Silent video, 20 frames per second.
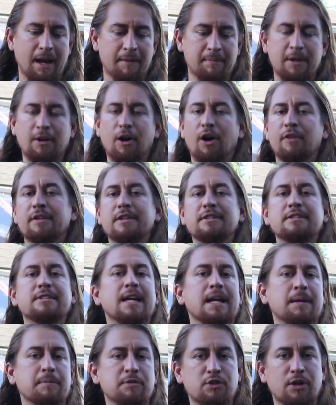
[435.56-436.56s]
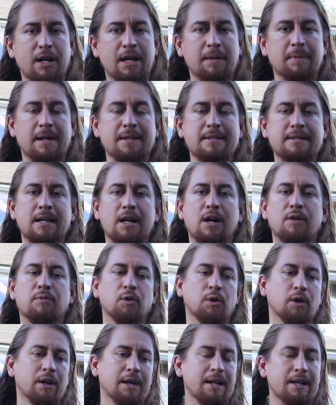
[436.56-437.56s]
I've been on this same train myself
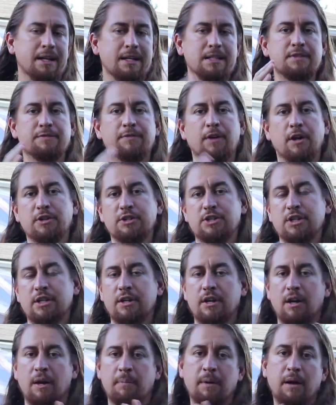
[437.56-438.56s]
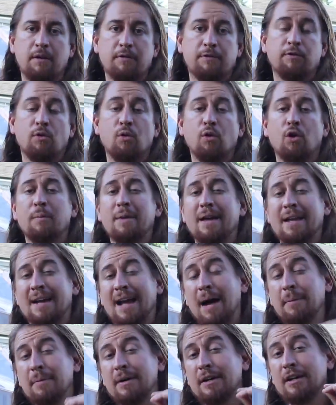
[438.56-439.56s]
where it is function above form, and
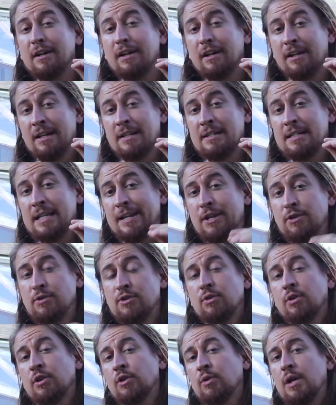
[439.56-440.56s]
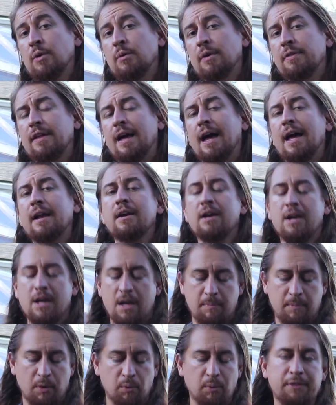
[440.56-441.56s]
I'm going to continue to agree with that,
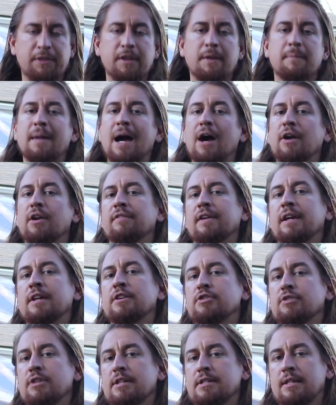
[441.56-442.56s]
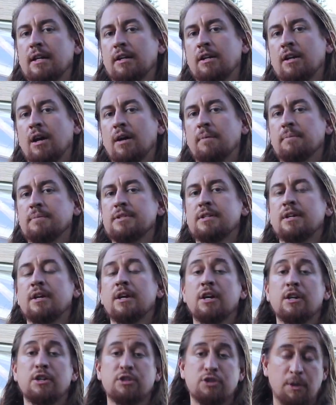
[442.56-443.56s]
but with the amount of interest that comes
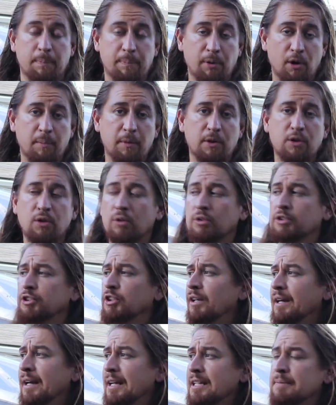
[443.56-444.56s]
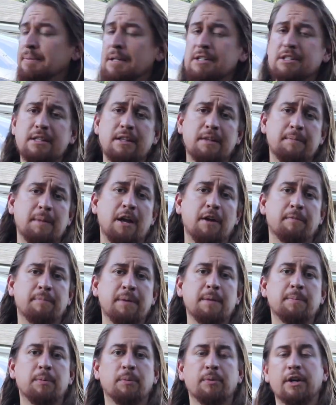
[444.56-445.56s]
to permaculture and especially the amount of
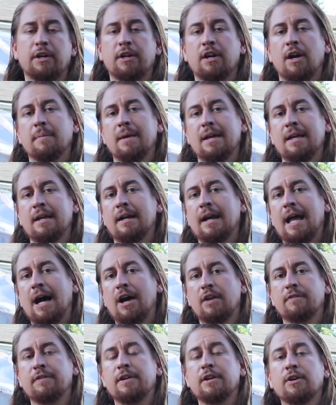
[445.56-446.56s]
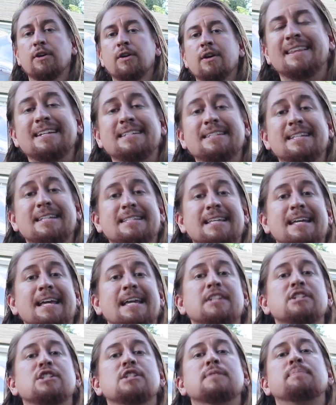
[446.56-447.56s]
people that come in and out of here, this is
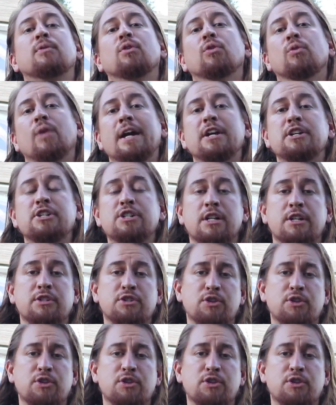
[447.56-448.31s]
inspiration.